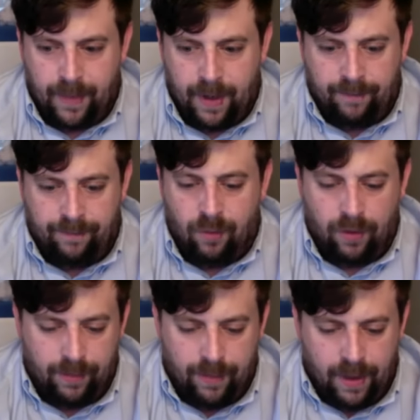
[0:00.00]

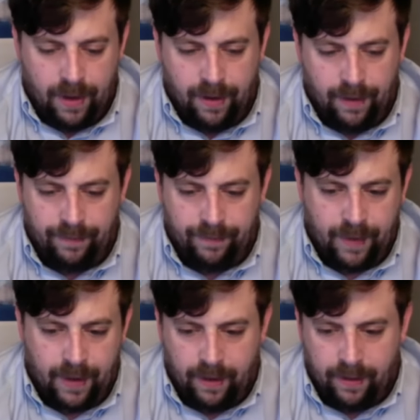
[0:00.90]
form of,
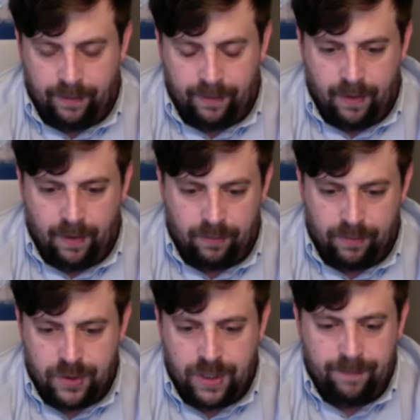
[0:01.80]
you know,
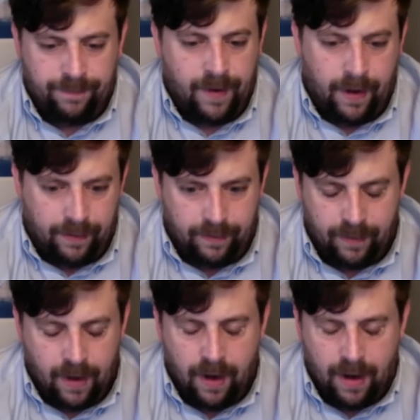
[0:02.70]
cheap fun
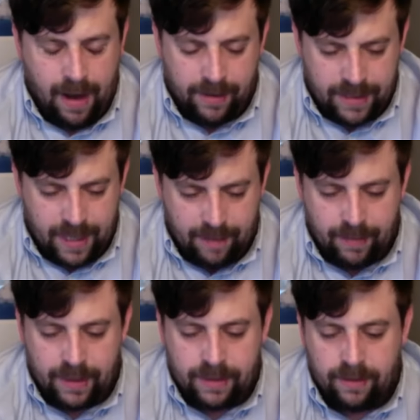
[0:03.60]

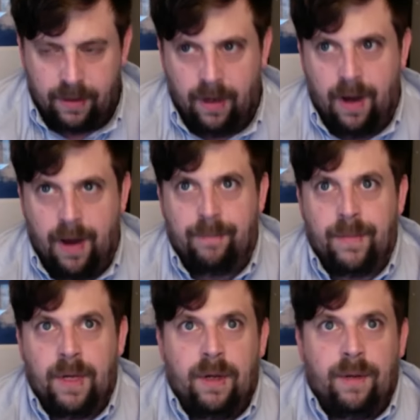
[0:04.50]
entertainment.
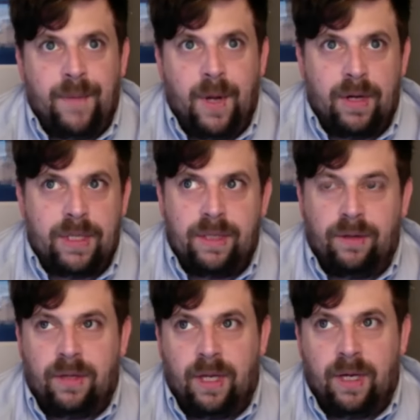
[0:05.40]
You know, I still
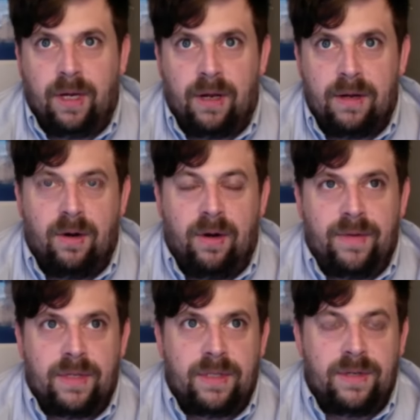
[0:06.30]
think, you know, I have
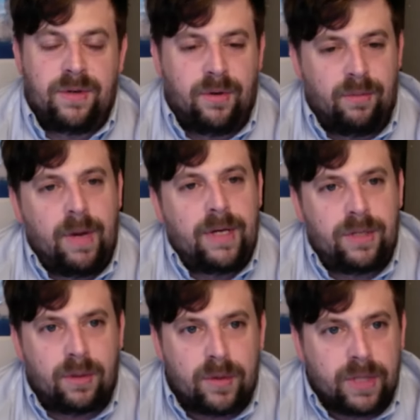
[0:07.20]
this internal
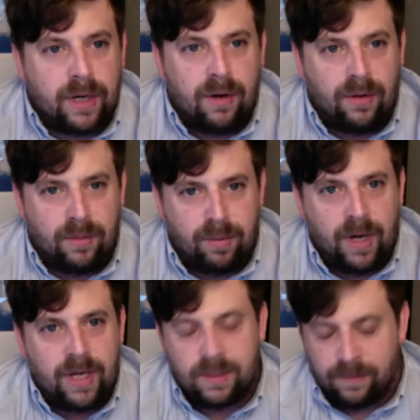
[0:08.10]
metric, which I call the
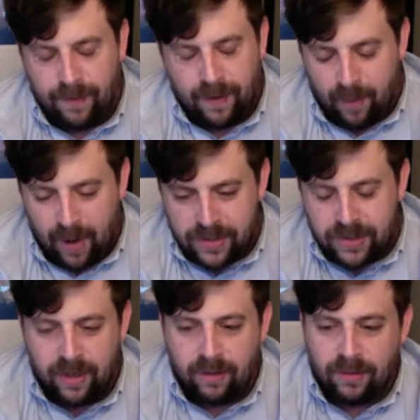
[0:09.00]
price to fun
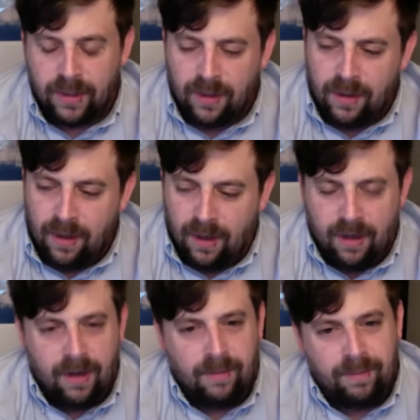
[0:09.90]
ratio,
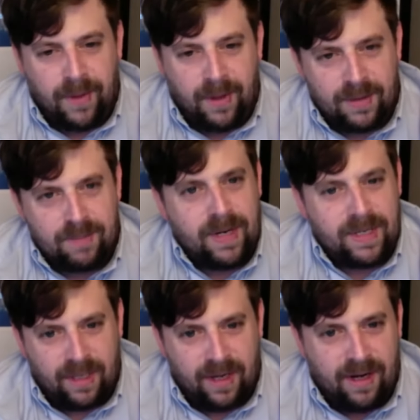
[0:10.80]
you know,
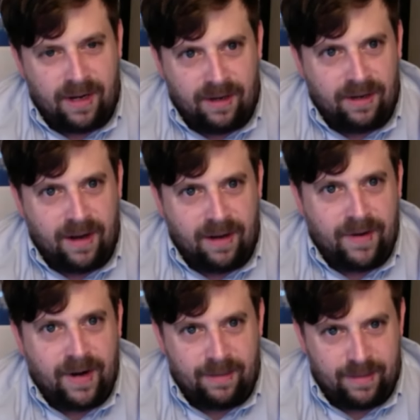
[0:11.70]
especially in an
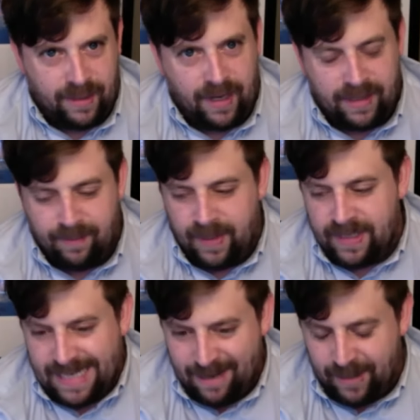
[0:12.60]
environment like the
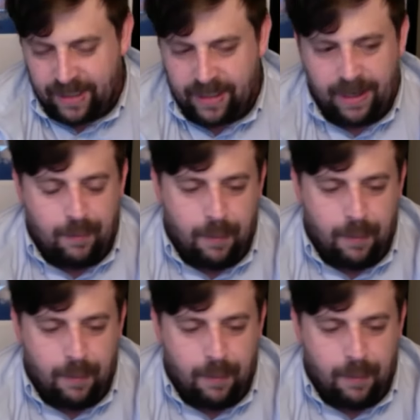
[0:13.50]
pandemic. And,